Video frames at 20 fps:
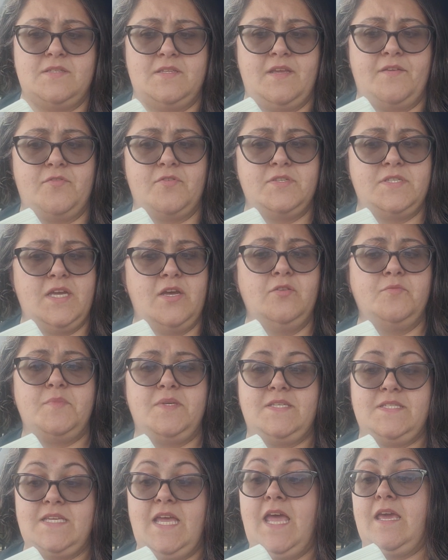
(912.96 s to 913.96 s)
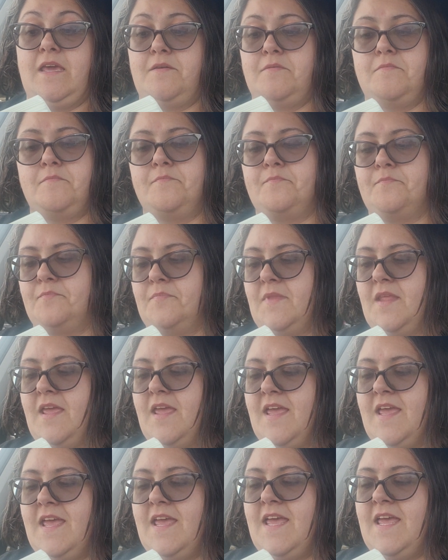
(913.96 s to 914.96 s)
Never told me say.
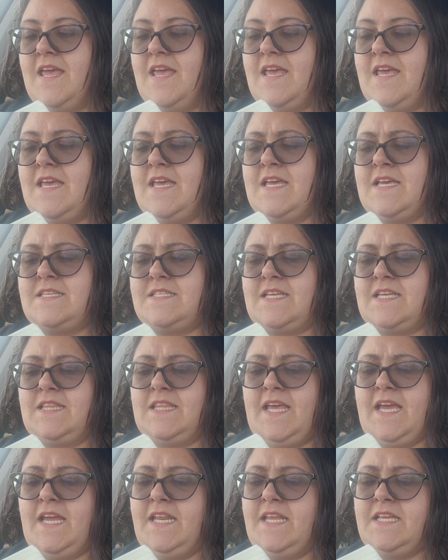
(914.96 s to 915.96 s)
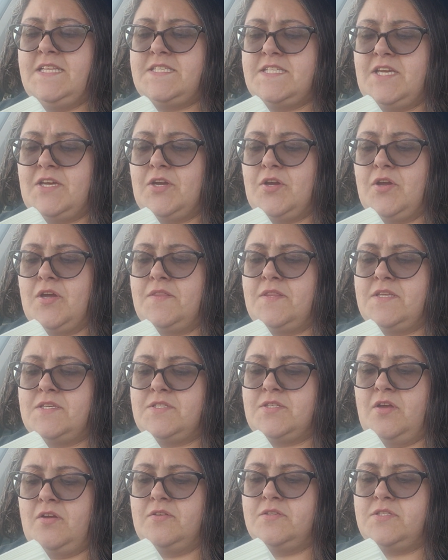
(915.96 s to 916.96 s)
Said lady dear, and the
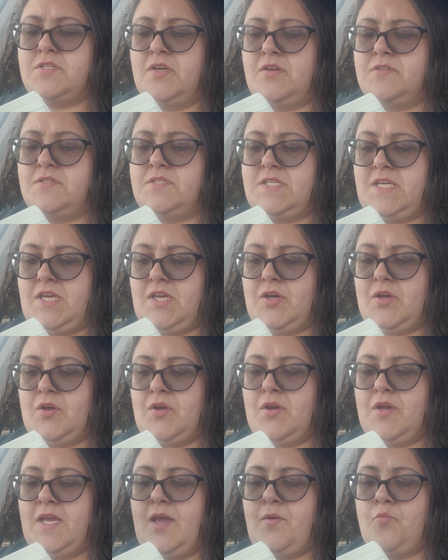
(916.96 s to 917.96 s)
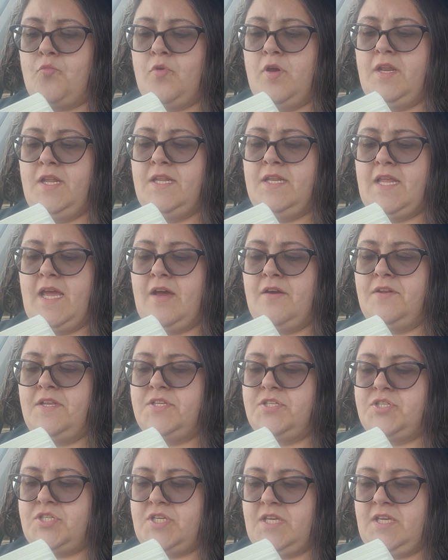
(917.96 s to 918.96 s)
salt, salt tear came running down
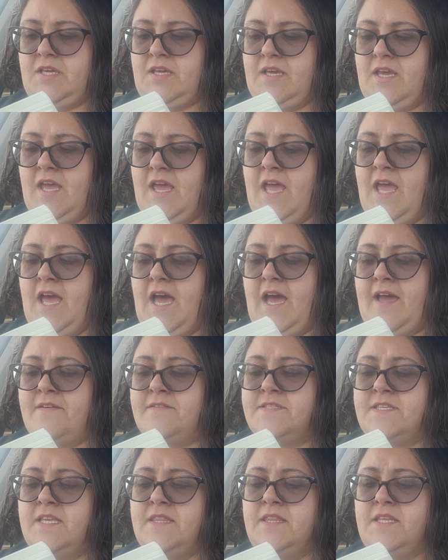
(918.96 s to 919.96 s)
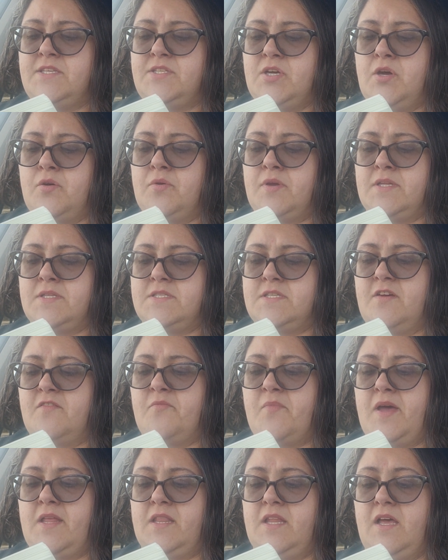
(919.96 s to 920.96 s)
his cheek. I have sent thee tokens
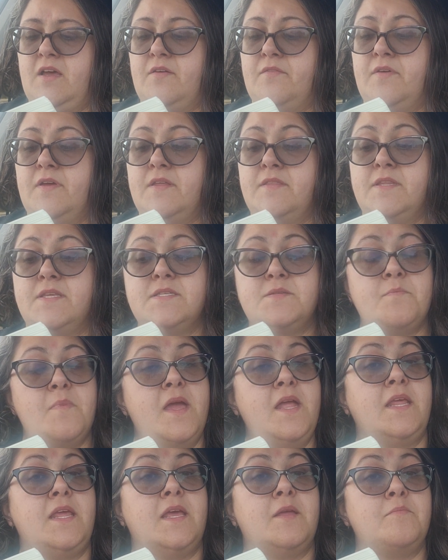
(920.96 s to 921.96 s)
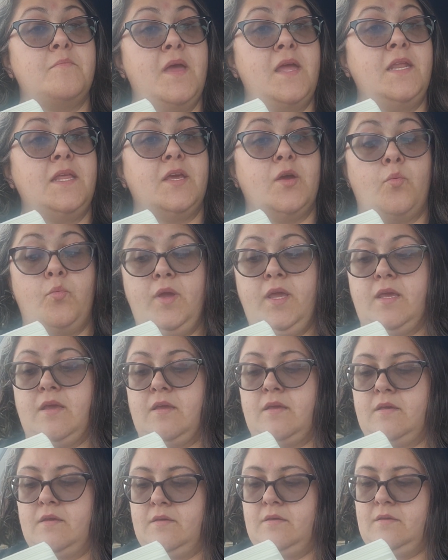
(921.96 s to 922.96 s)
of my love, this many and many a
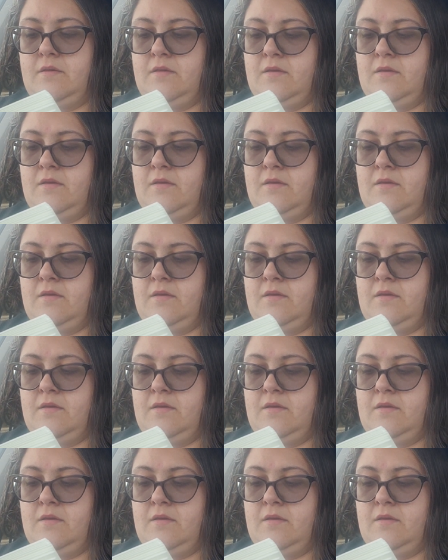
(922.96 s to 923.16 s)
week.